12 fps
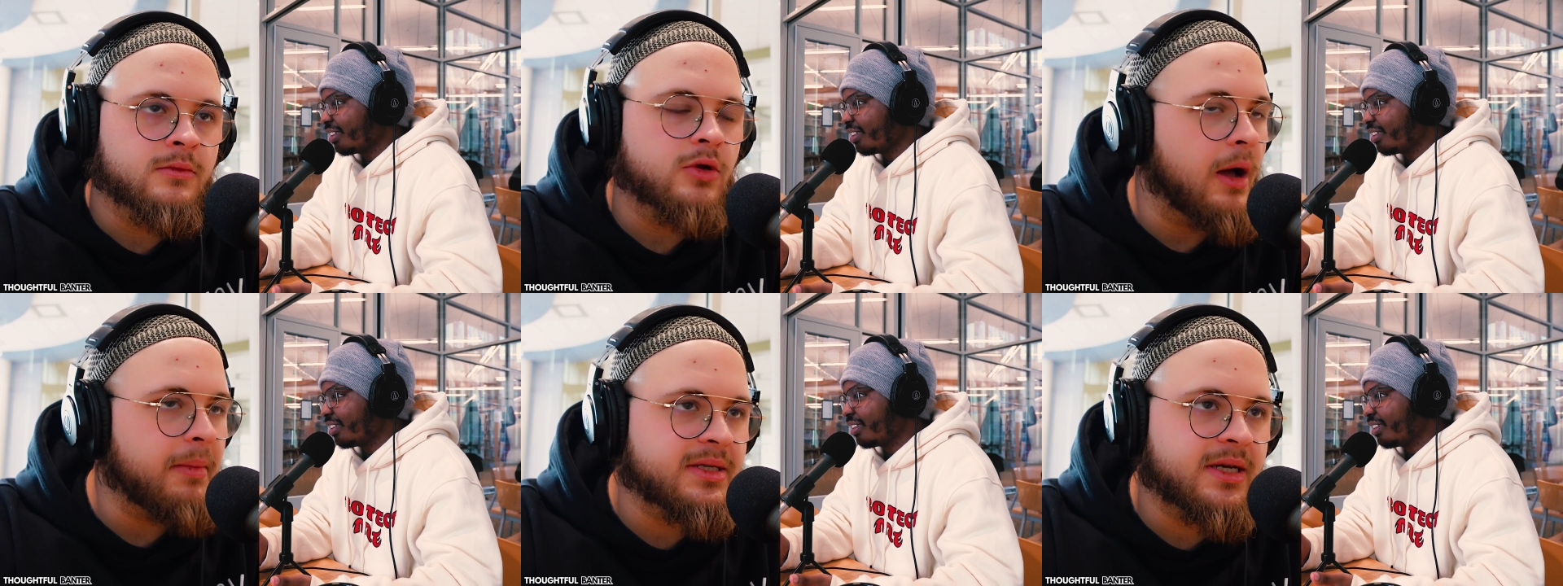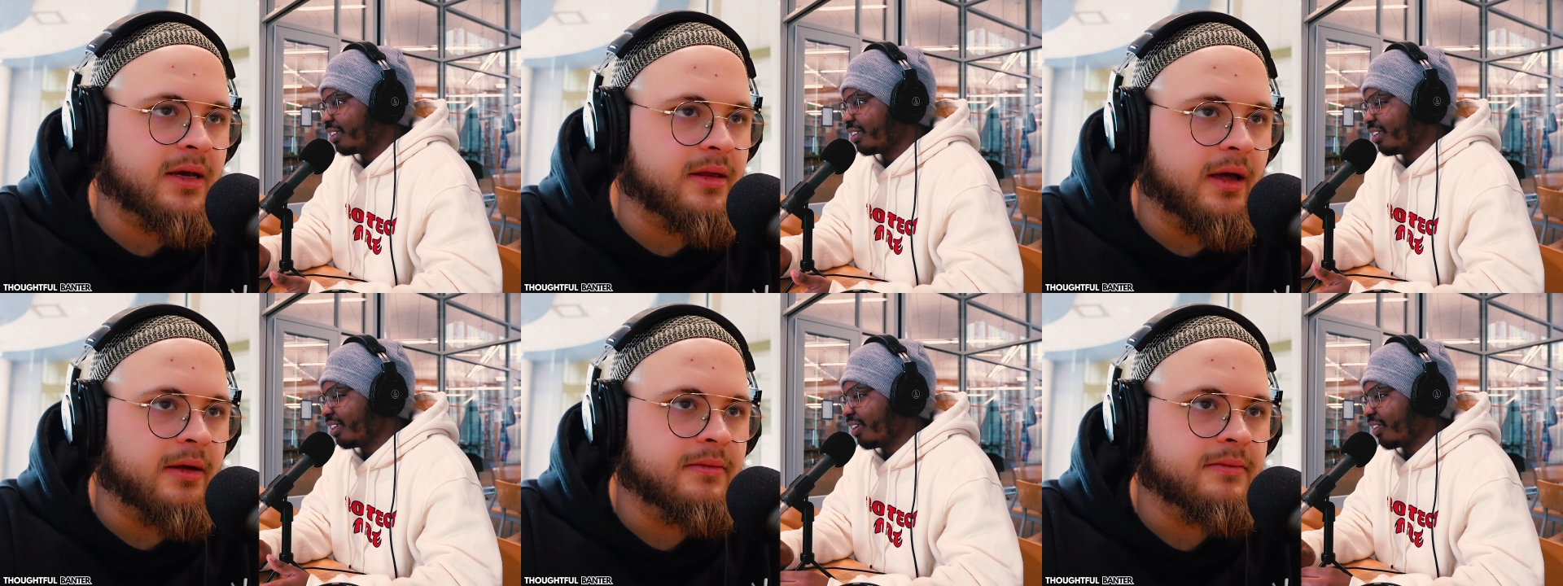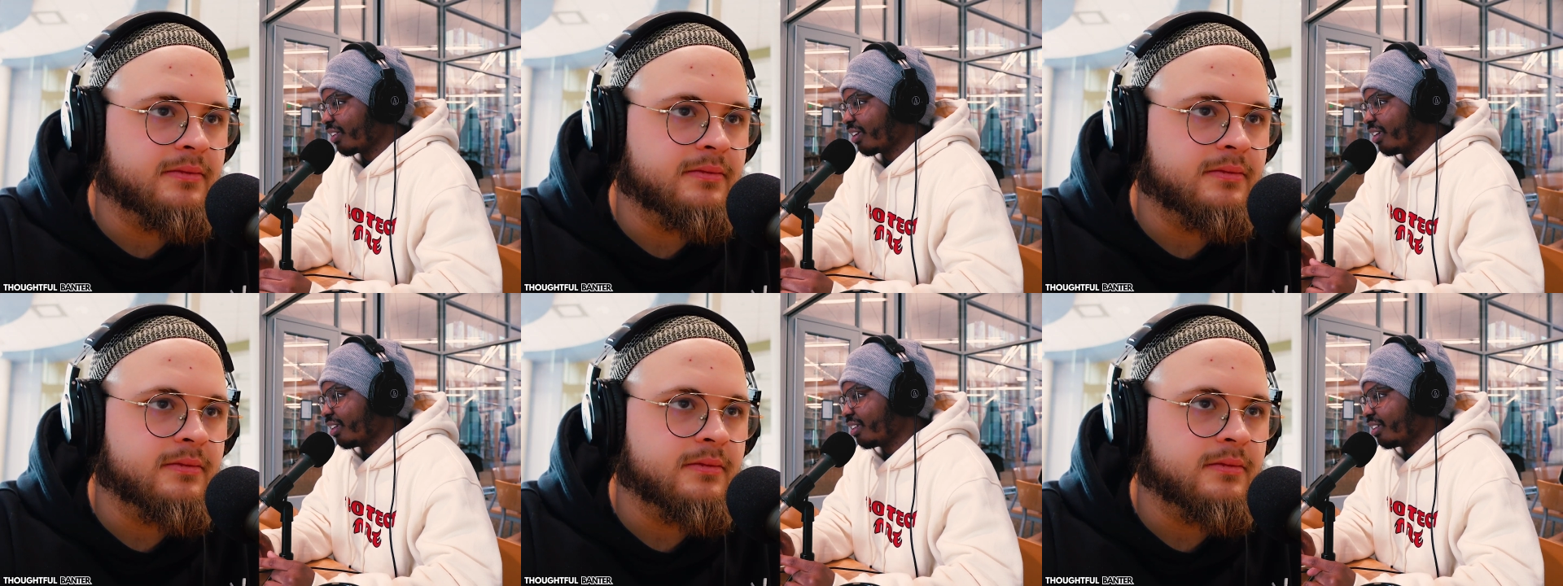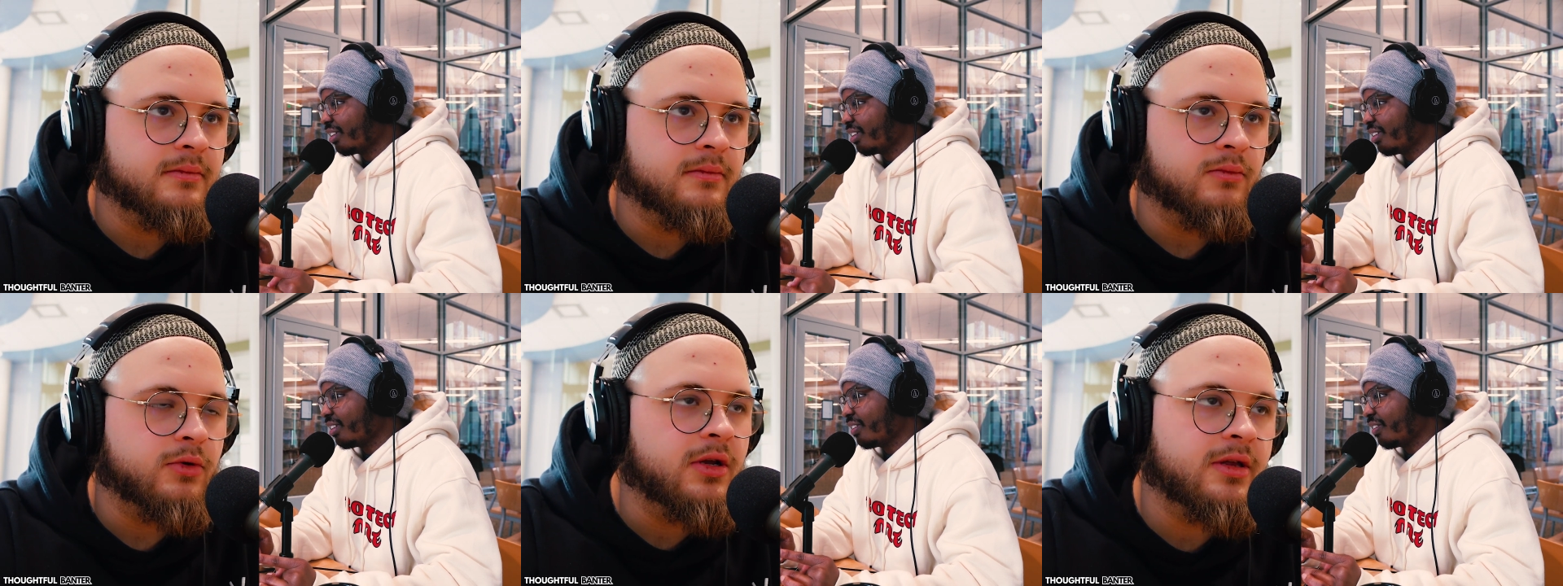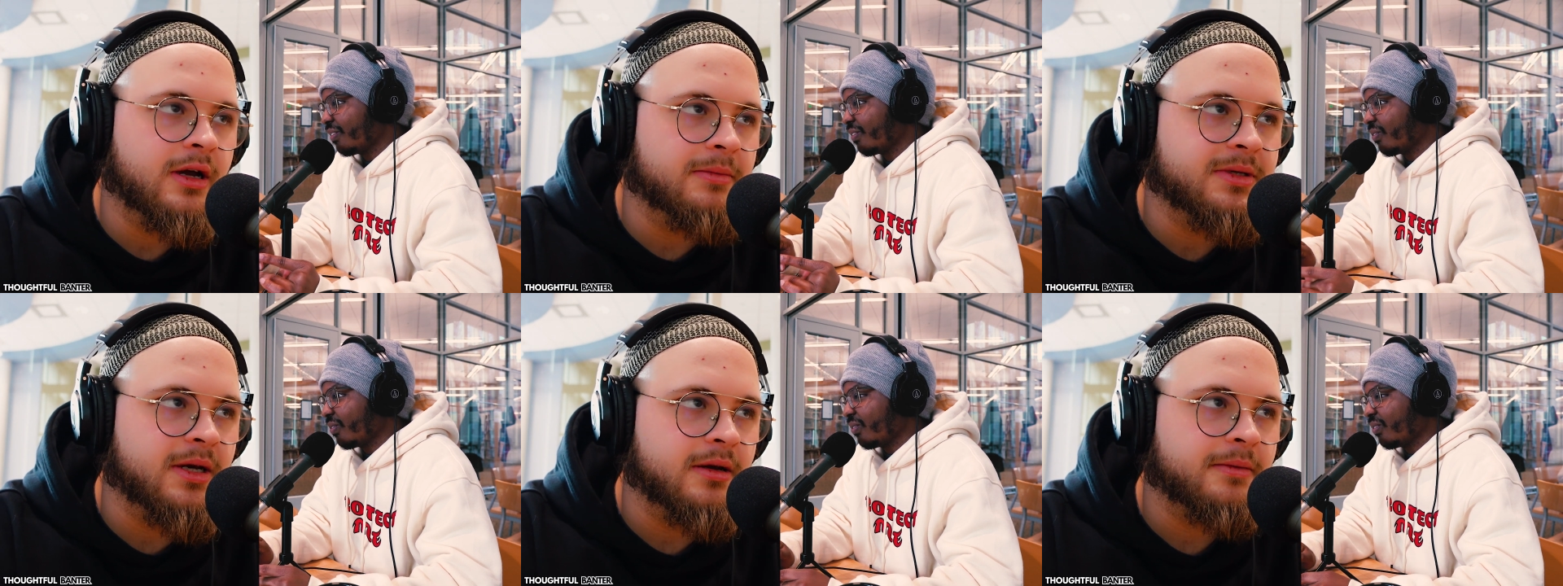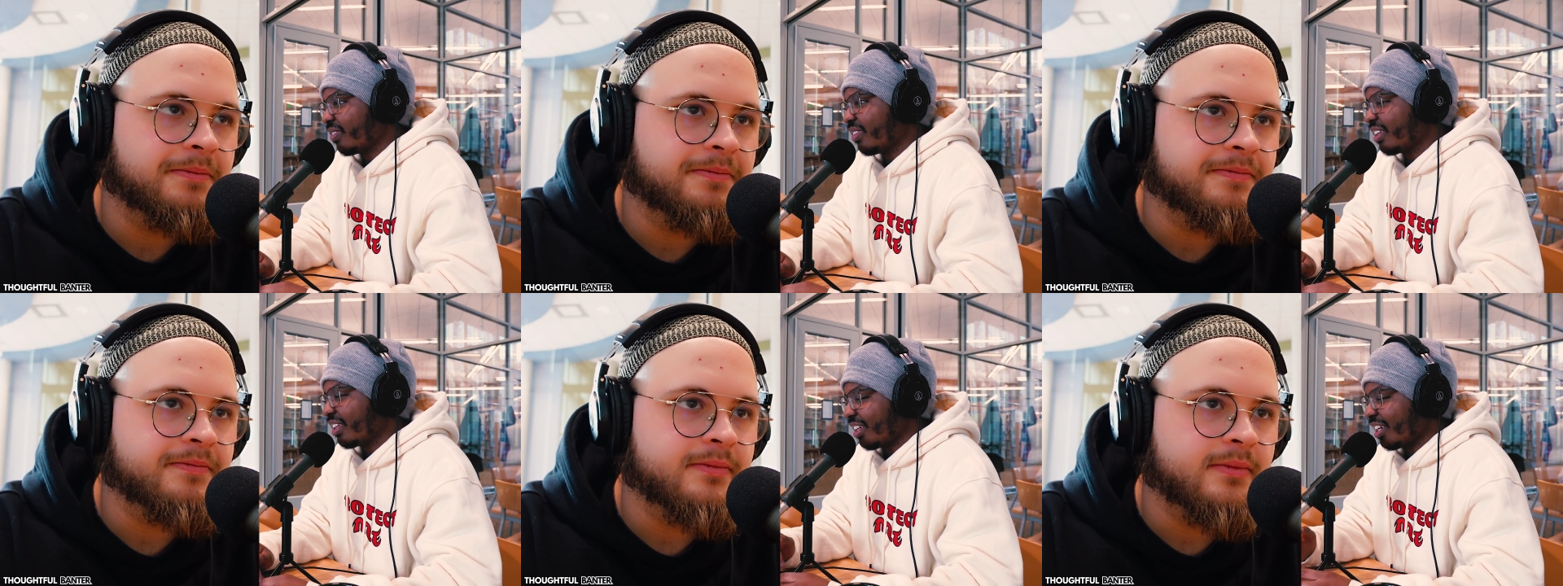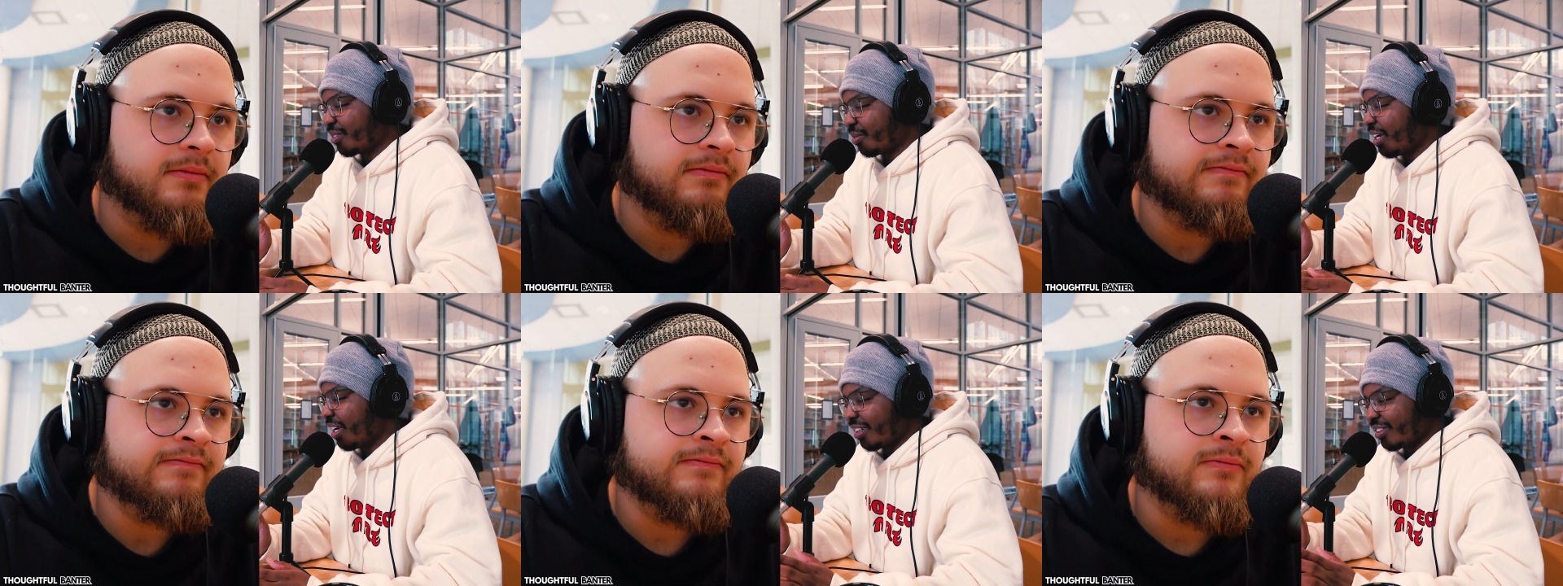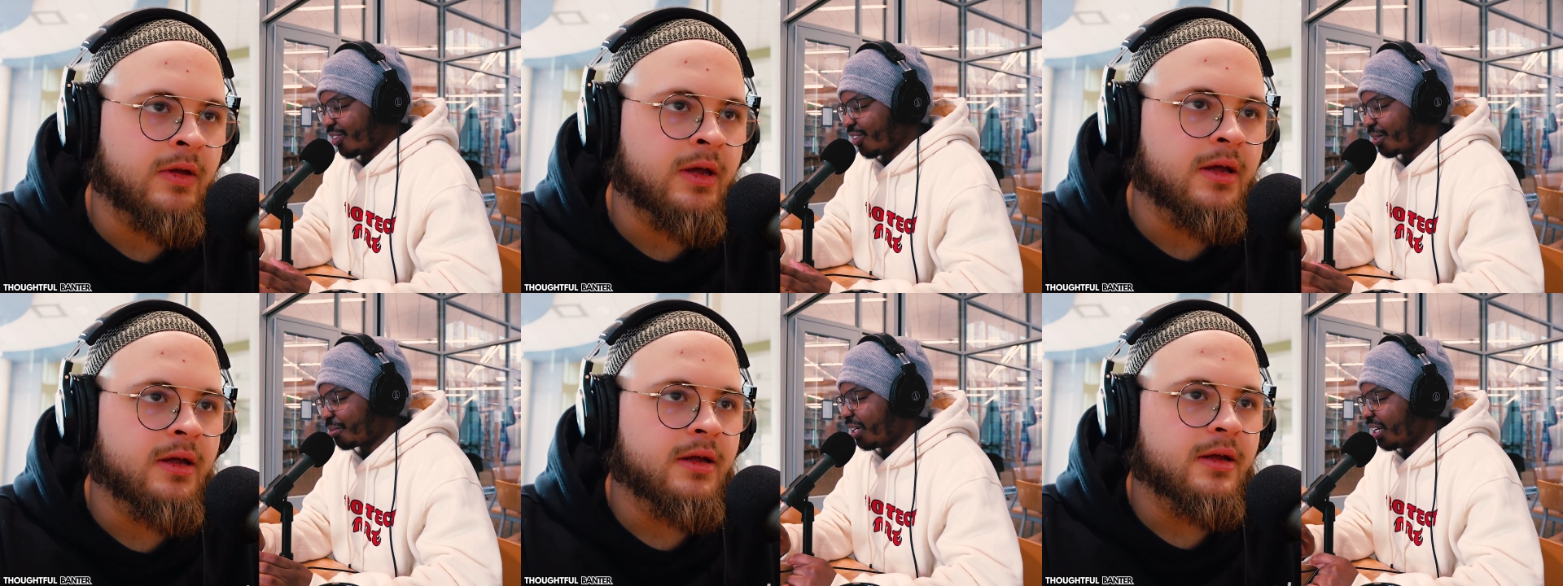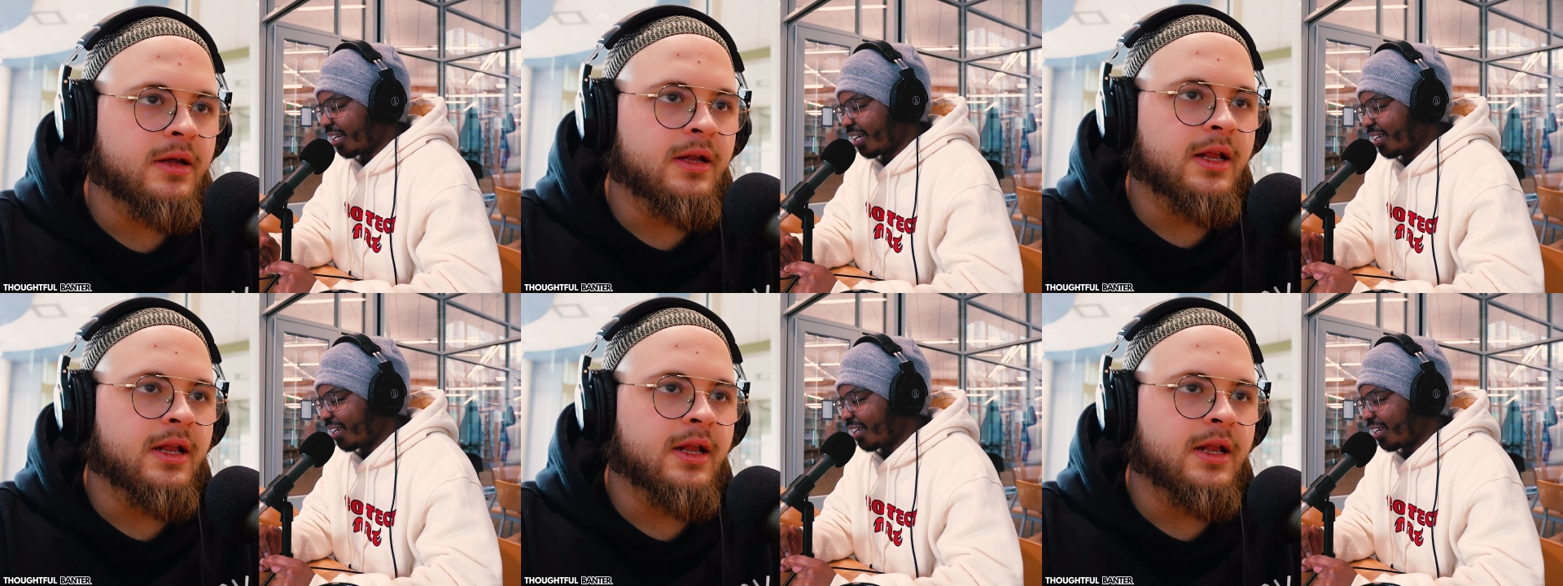Speaker 1: No, I'm not saying that.
Speaker 2: Okay.
Speaker 1: What do you think I'm saying? Ex
Speaker 2: sorry,
Speaker 1: explain it